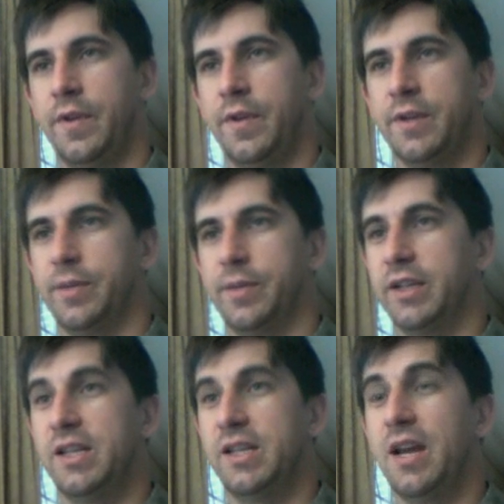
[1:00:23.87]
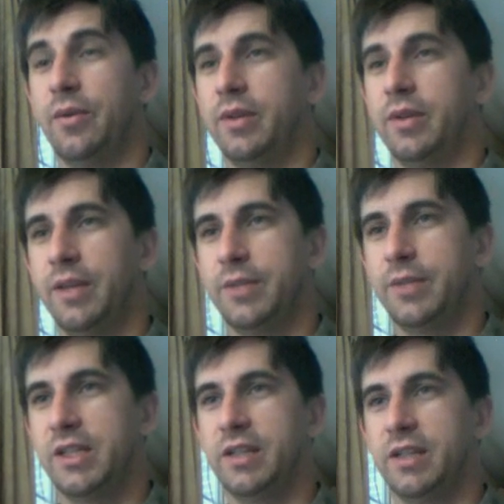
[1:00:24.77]
because now it'll let me
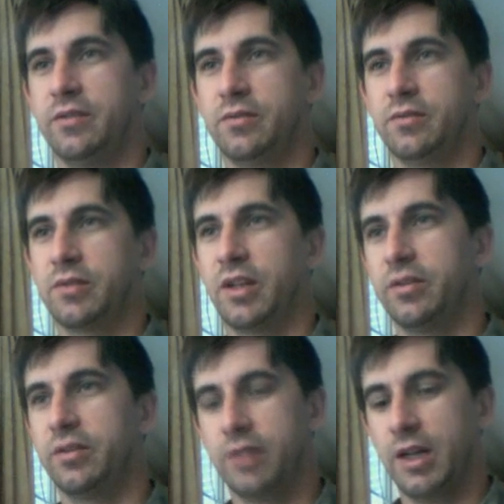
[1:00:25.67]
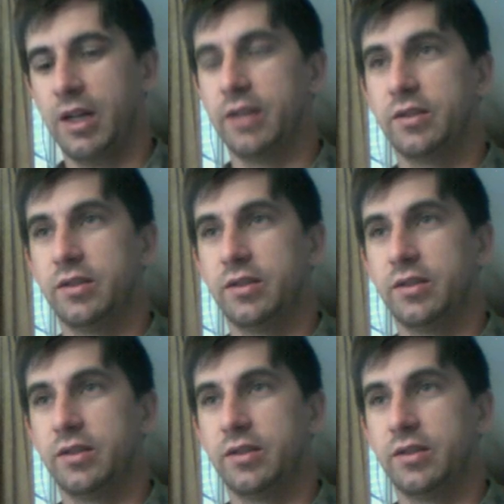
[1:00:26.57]
see little colored lines.